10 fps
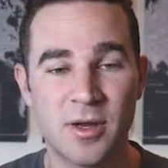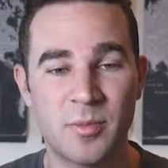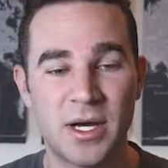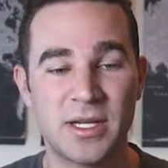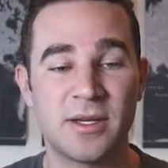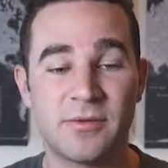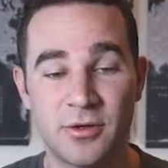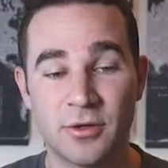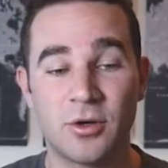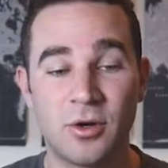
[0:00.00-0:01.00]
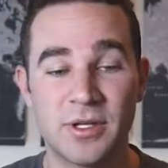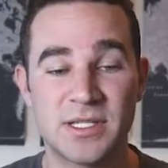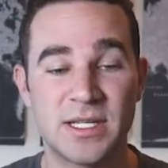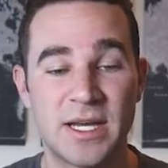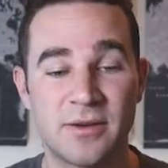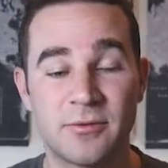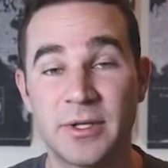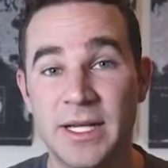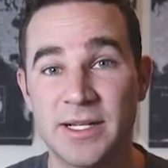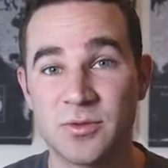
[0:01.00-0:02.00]
But if your goal is to get
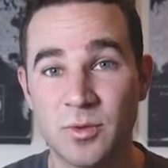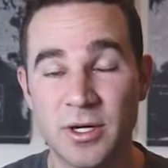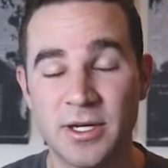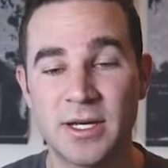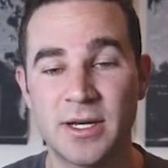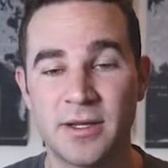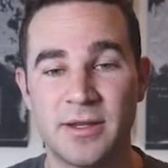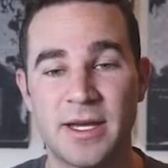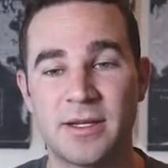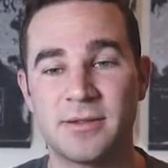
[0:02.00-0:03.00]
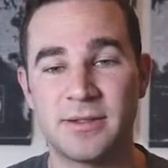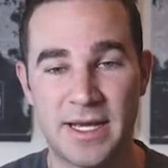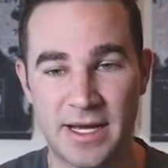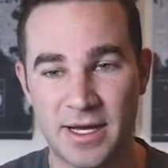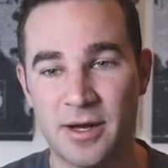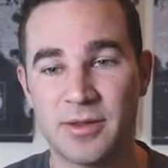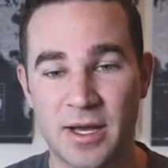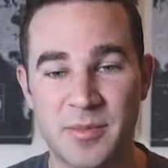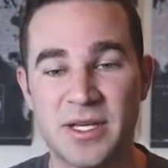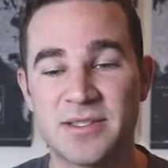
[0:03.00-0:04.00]
freelance work, then yeah,
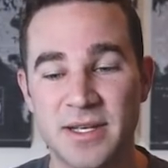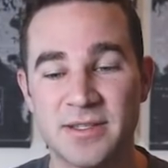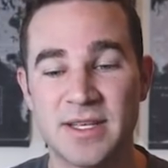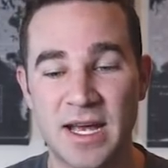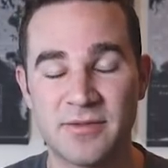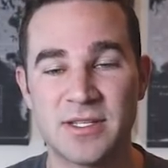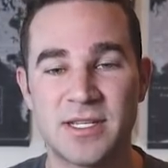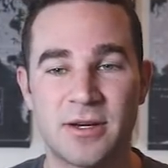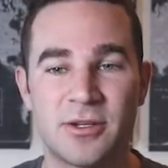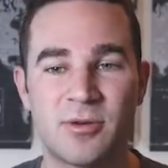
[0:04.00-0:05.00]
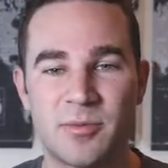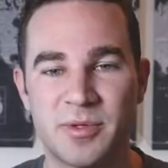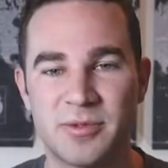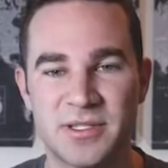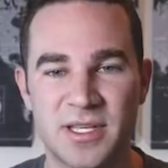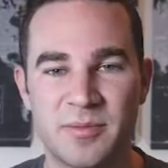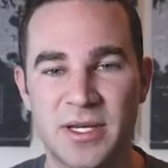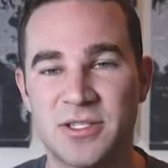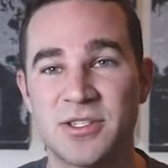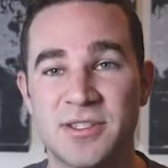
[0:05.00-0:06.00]
that makes sense to have this here. You want people to send
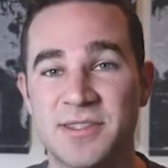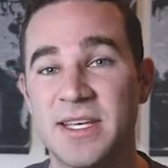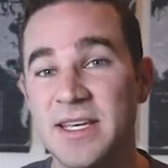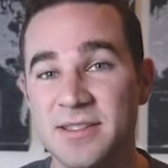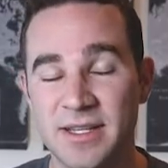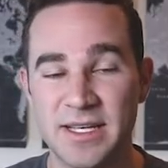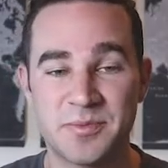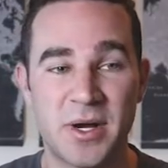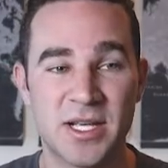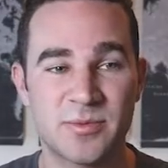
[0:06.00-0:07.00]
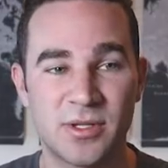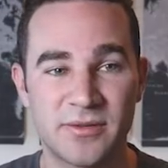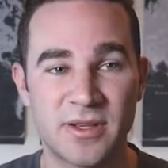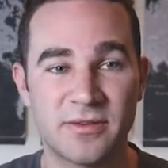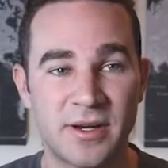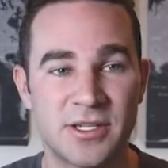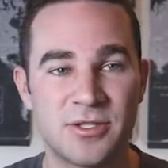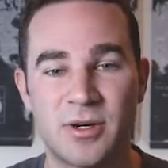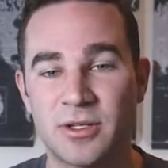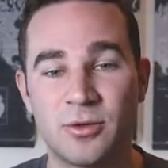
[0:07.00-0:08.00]
messages as easily as possible if they find
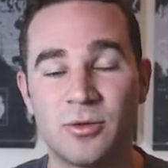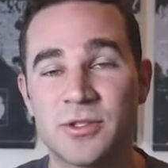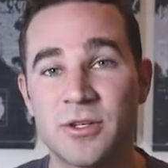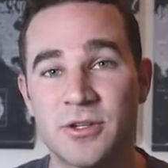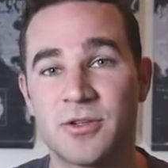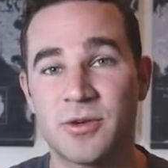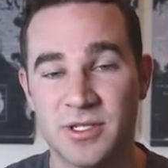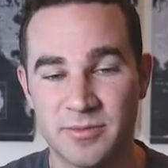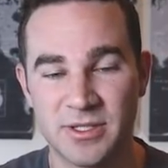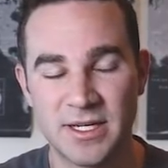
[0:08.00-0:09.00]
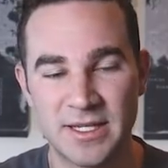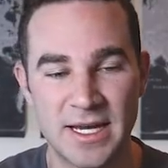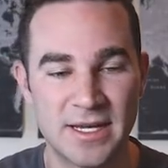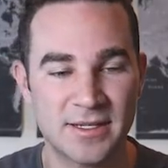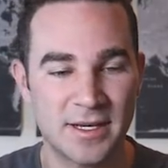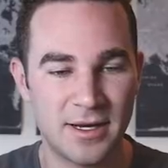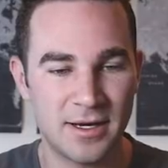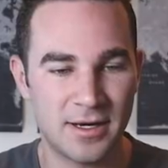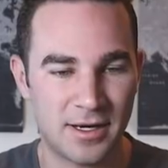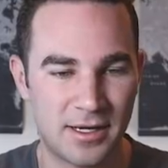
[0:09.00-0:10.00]
you on Google search or something like that.
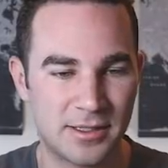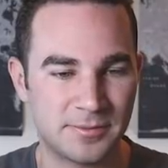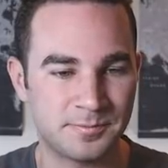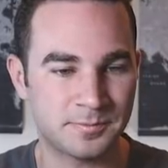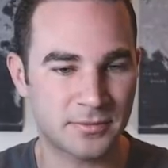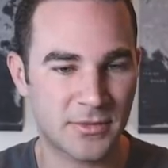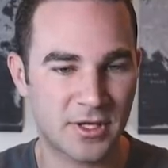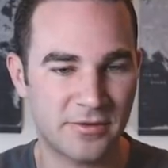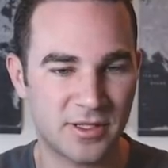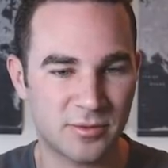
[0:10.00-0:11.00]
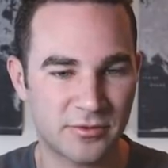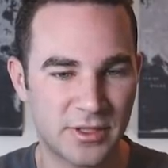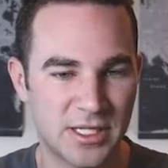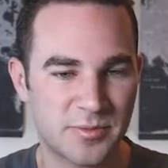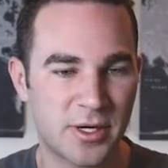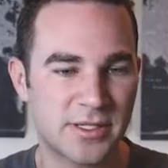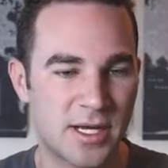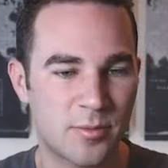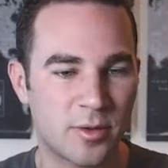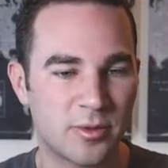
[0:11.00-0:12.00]
Available to freelance,
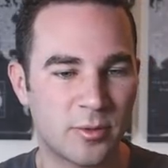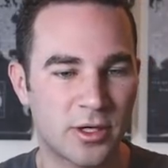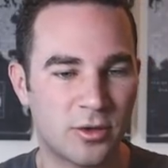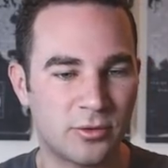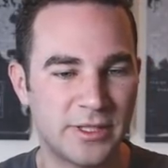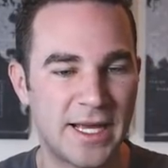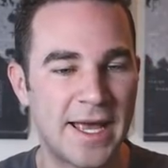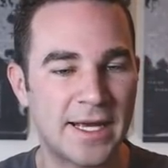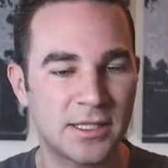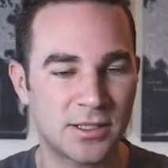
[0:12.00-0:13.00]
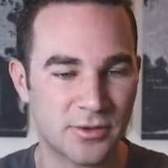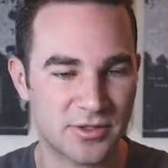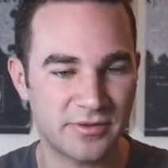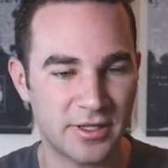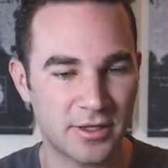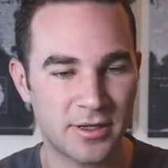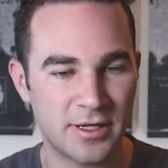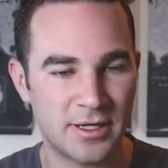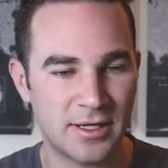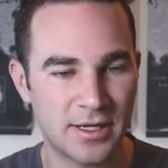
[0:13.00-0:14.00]
part-time, permanent work, only Anglosphere.
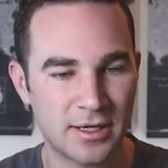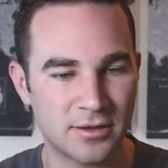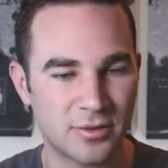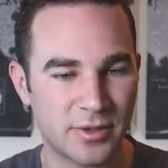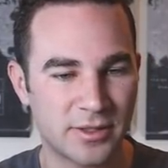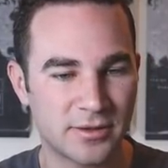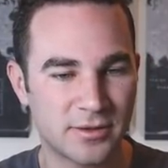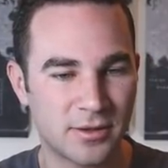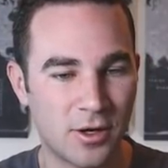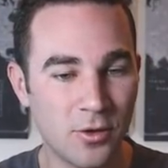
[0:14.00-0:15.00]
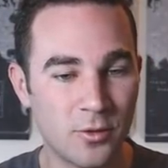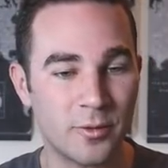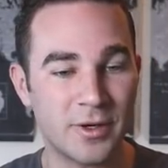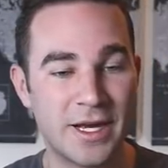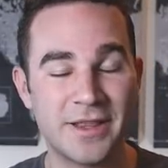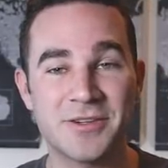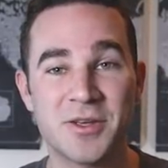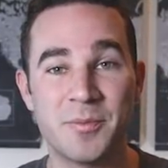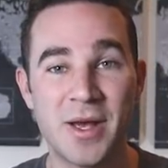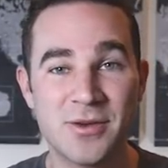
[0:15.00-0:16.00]
I don't know what. Oh, and there's
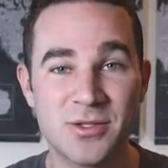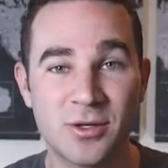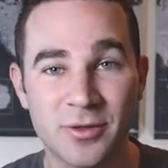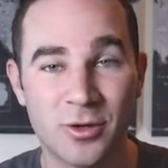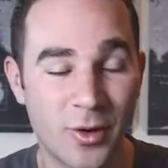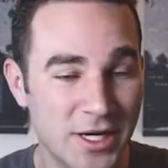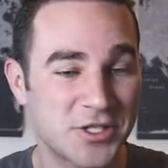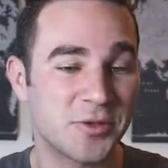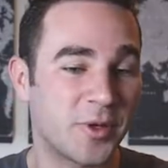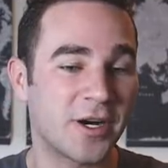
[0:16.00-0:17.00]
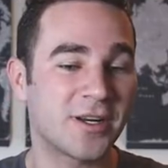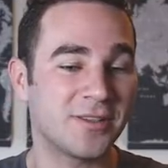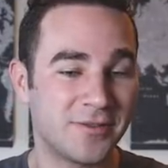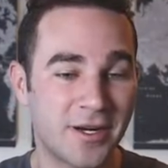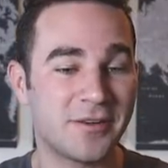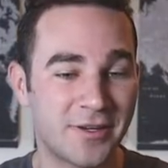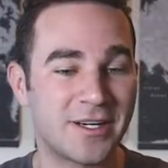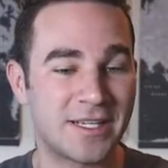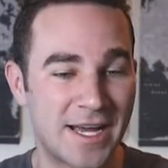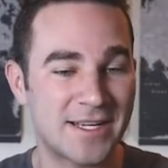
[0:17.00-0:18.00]
a mouse over question mark. Very,
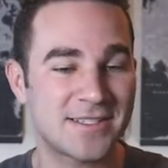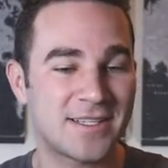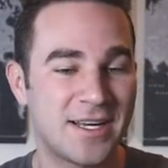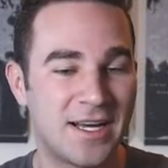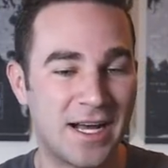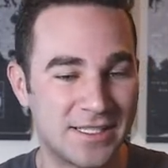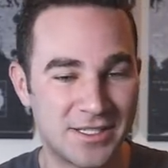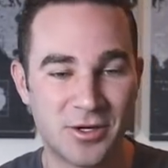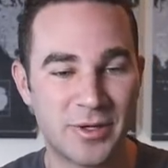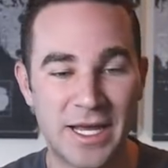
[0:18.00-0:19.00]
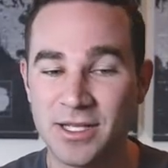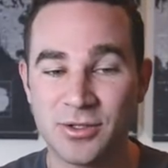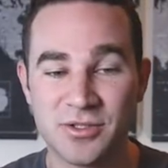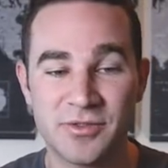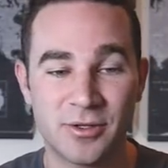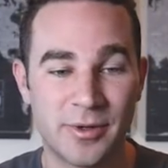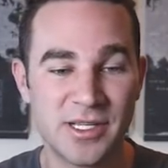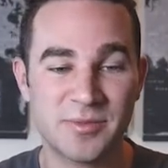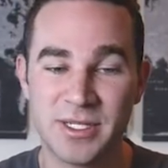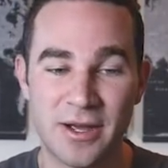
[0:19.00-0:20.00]
very nice. I didn't know what Anglosphere
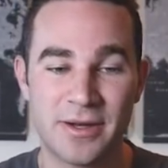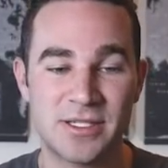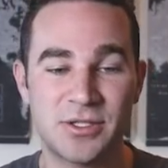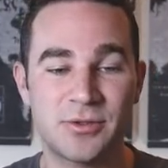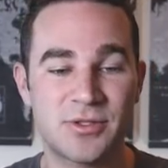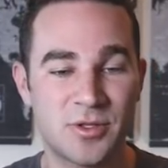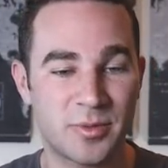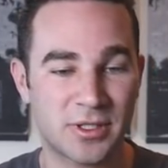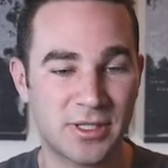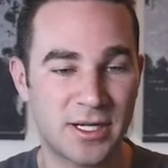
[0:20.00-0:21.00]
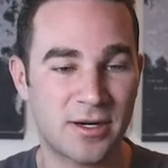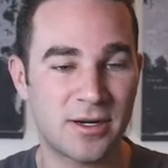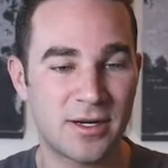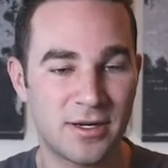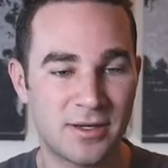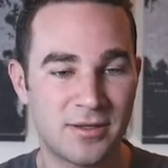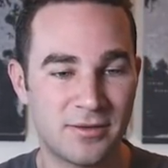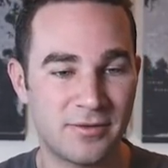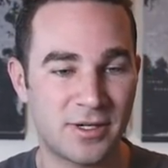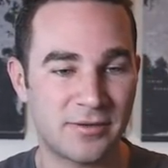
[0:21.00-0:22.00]
was, but now I do. Super clear.
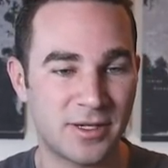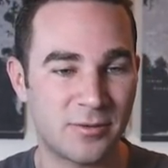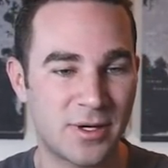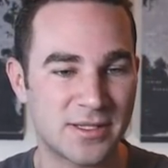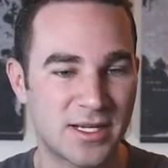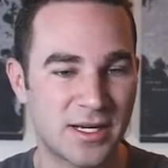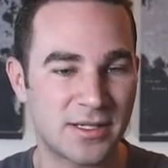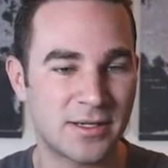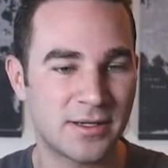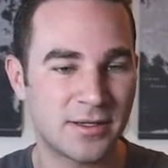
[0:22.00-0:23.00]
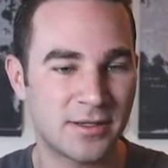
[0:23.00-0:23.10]
Very, very well done.